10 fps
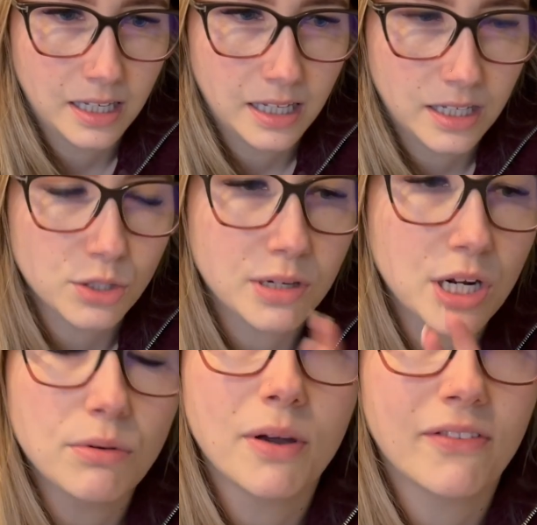So I
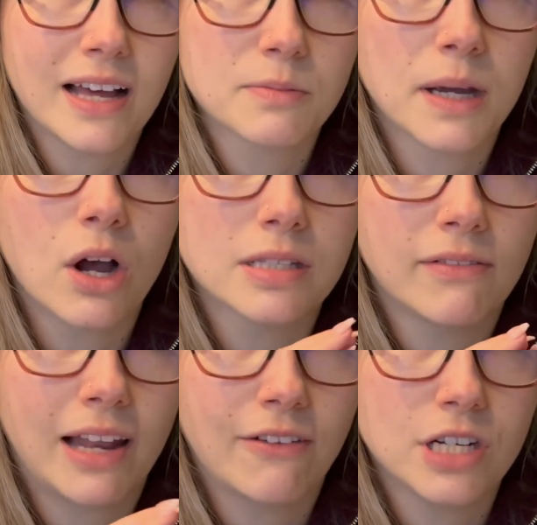don't know if that's because I've
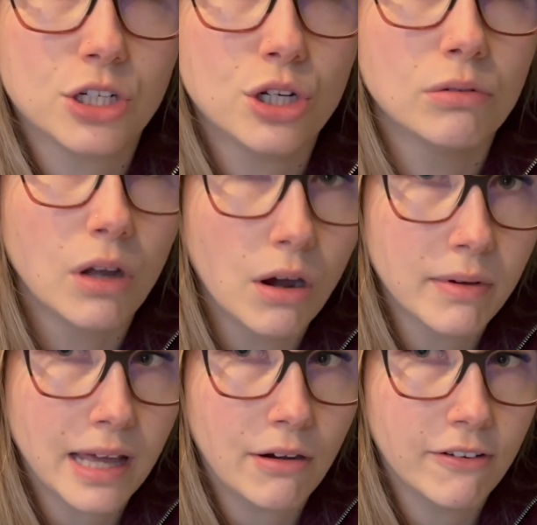left it too long
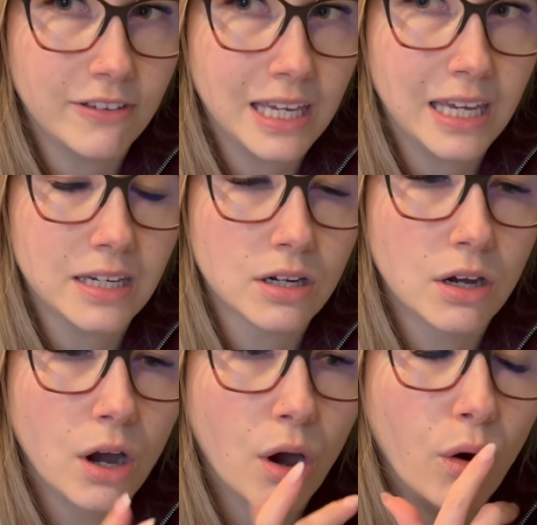without a feed,
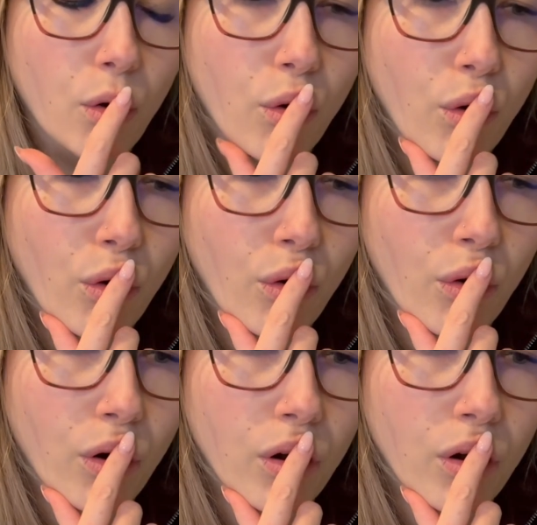or